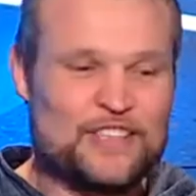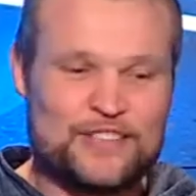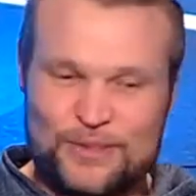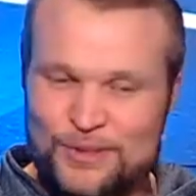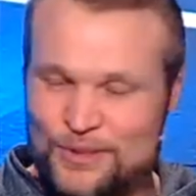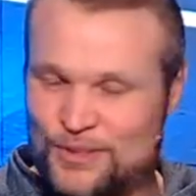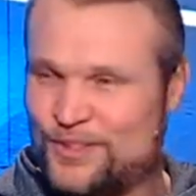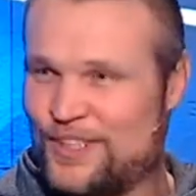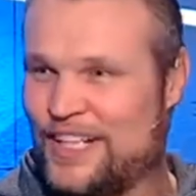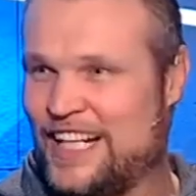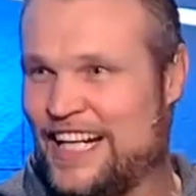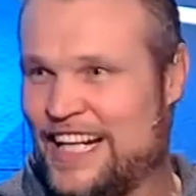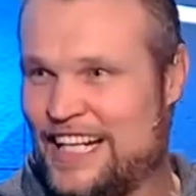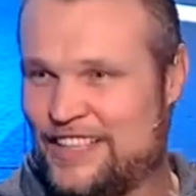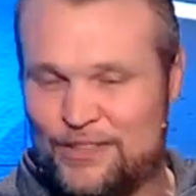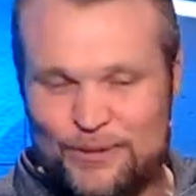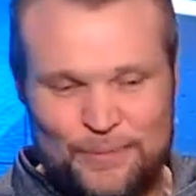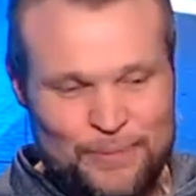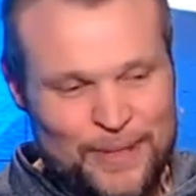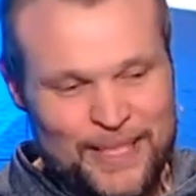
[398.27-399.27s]
to train and
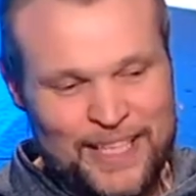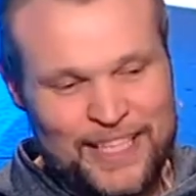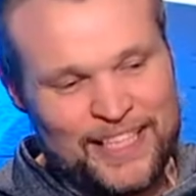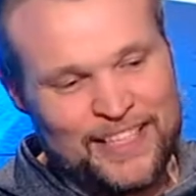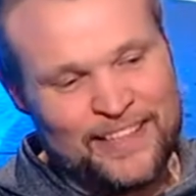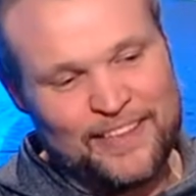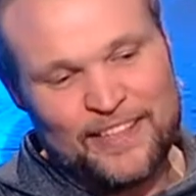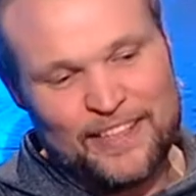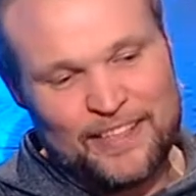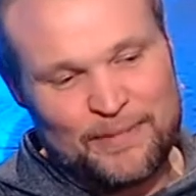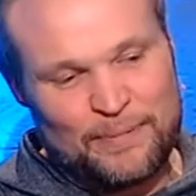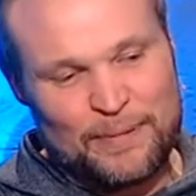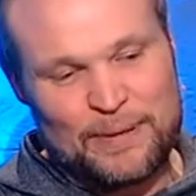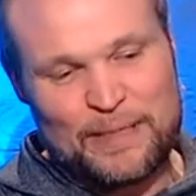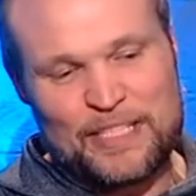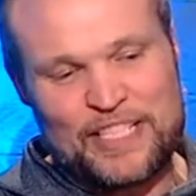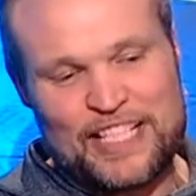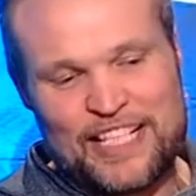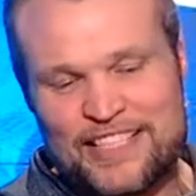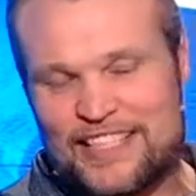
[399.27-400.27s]
to be
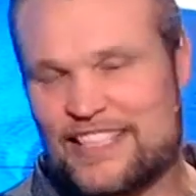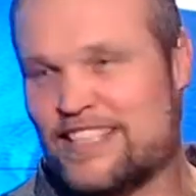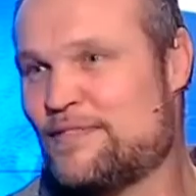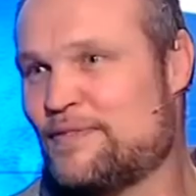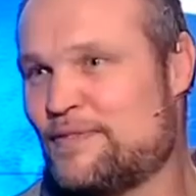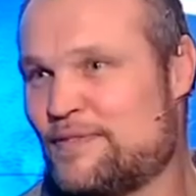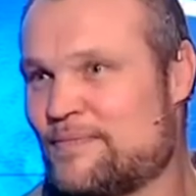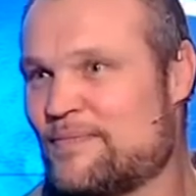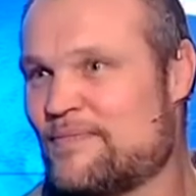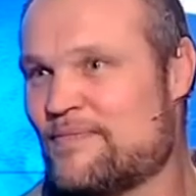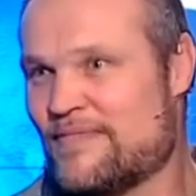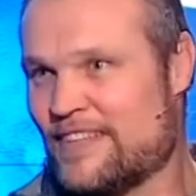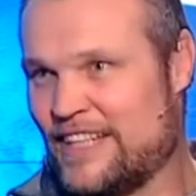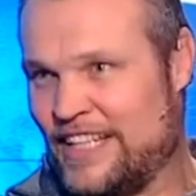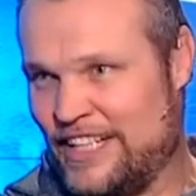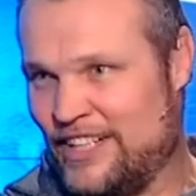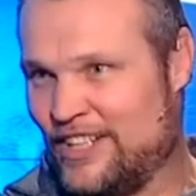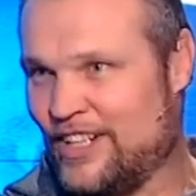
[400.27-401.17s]
presentive in yes.